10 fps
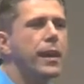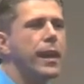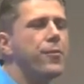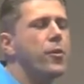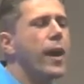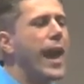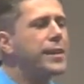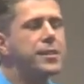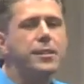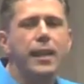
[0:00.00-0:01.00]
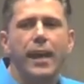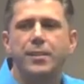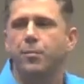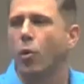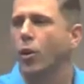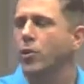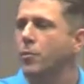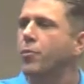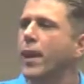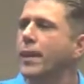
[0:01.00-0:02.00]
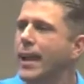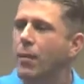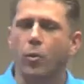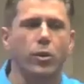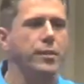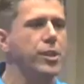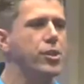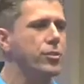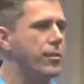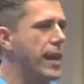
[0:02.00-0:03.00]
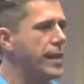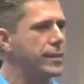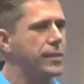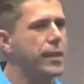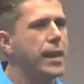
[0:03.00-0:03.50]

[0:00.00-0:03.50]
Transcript: if you exercise more, you break down more tissue, right?